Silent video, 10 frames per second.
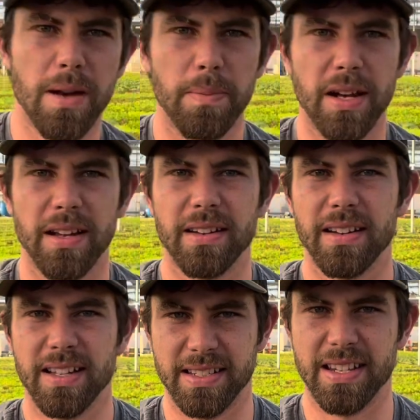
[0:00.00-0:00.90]
but
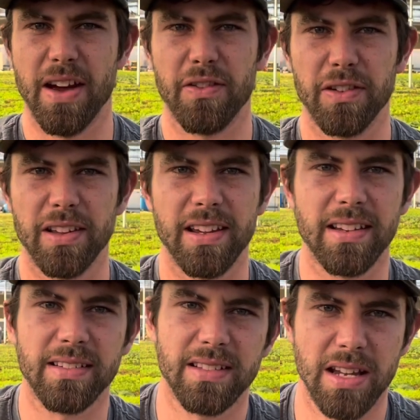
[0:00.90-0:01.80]
it's definitely
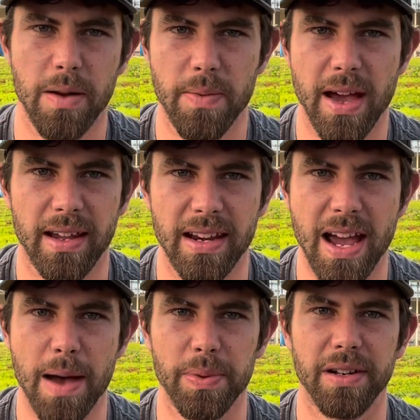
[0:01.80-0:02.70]
something that can
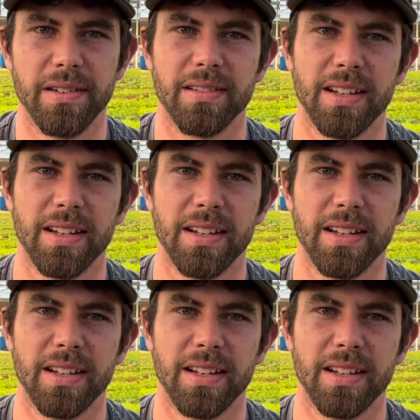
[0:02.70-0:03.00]
happen